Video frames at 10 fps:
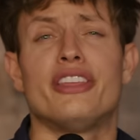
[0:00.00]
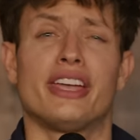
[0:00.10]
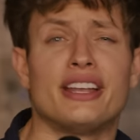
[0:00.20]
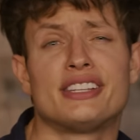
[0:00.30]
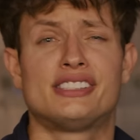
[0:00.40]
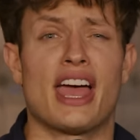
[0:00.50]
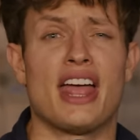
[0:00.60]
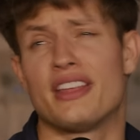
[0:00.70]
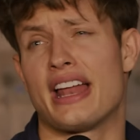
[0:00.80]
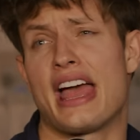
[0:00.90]
are they gonna
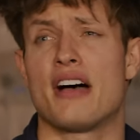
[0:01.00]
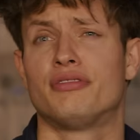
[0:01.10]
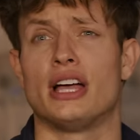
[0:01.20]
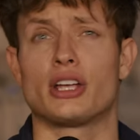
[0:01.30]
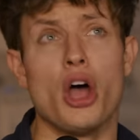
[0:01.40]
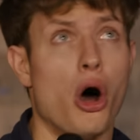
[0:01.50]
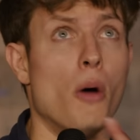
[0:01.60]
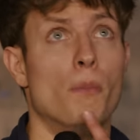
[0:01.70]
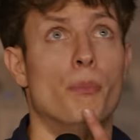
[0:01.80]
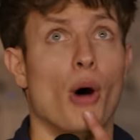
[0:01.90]
say? That I have like
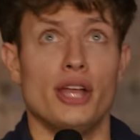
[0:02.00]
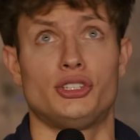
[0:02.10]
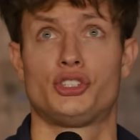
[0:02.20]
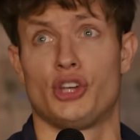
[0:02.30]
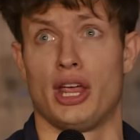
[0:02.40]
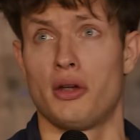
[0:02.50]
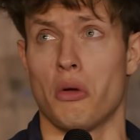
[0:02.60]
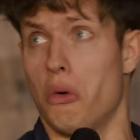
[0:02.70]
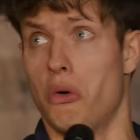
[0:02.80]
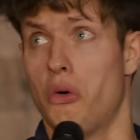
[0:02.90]
a butt
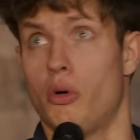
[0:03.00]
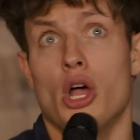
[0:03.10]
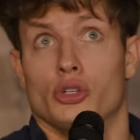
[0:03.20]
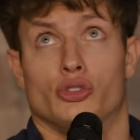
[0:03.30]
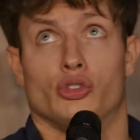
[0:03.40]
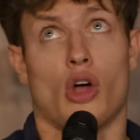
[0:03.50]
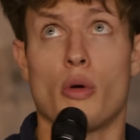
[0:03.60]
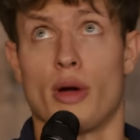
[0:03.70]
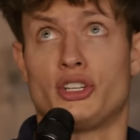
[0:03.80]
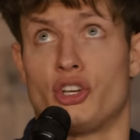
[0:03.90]
chin? Ooh,
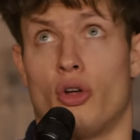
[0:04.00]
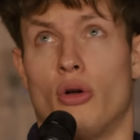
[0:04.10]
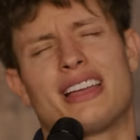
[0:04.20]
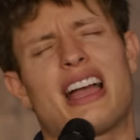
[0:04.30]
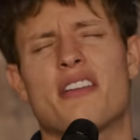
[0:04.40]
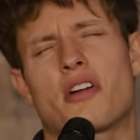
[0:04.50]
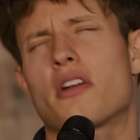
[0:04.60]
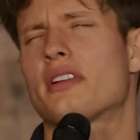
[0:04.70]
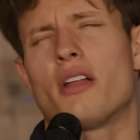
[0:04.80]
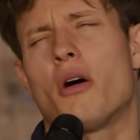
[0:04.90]
so original. Like, I've
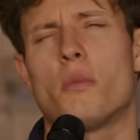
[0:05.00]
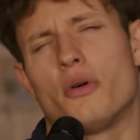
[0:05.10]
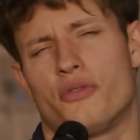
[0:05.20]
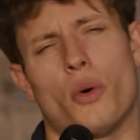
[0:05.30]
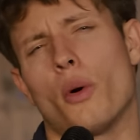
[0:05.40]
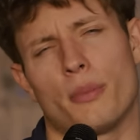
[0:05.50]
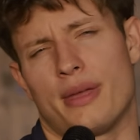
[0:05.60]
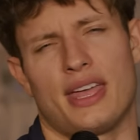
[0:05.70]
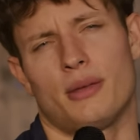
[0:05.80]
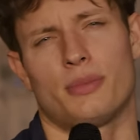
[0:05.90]
heard it all before,
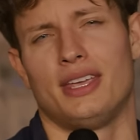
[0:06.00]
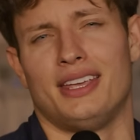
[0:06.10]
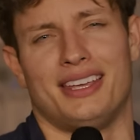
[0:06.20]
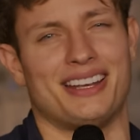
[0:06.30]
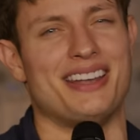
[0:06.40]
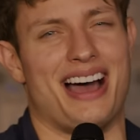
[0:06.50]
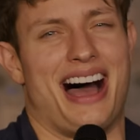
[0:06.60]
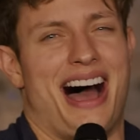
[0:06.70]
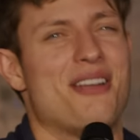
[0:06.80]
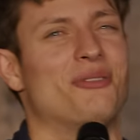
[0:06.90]
babe. And
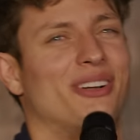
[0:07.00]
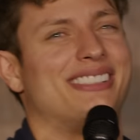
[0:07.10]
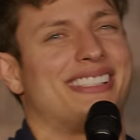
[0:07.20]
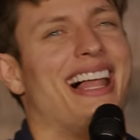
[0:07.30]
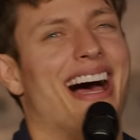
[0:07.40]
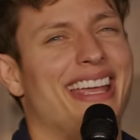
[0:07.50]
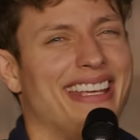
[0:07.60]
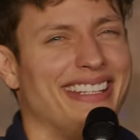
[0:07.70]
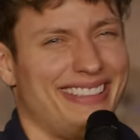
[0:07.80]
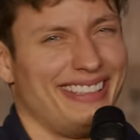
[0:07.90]
I was
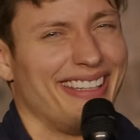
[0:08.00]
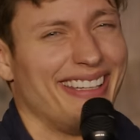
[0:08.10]
like,